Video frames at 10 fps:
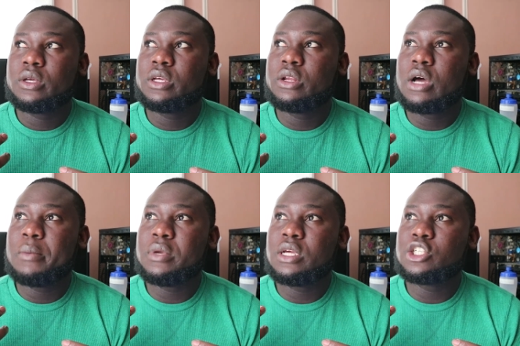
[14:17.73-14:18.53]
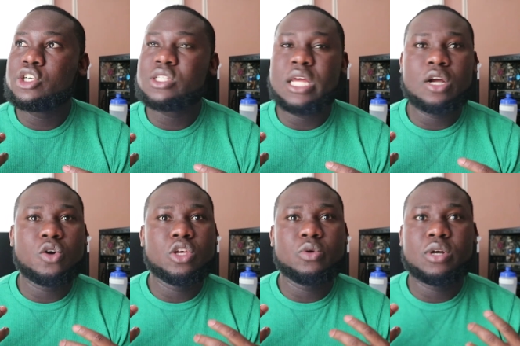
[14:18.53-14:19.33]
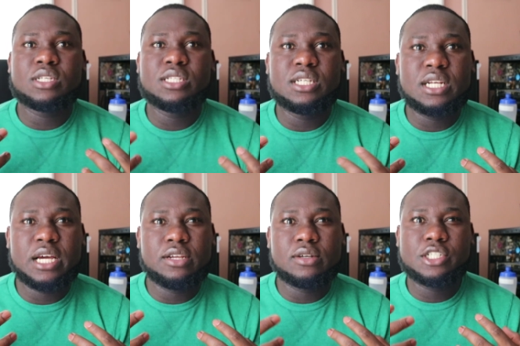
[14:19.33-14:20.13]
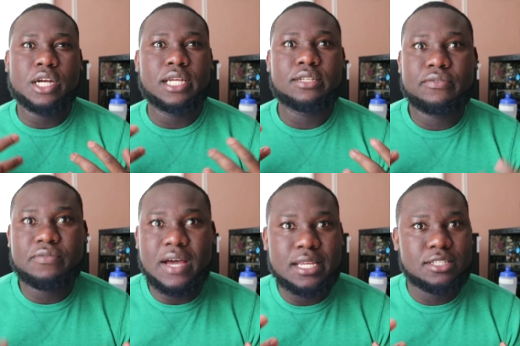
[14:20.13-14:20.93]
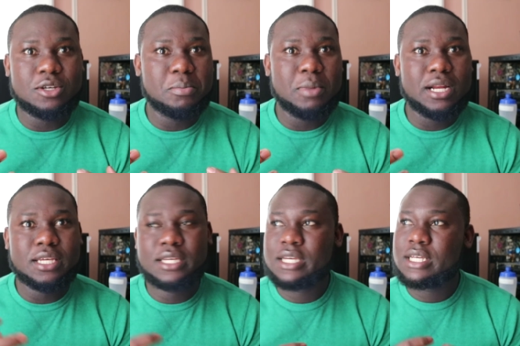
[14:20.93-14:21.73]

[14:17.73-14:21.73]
you know what I mean, just like how you were single and you're trying to find somebody,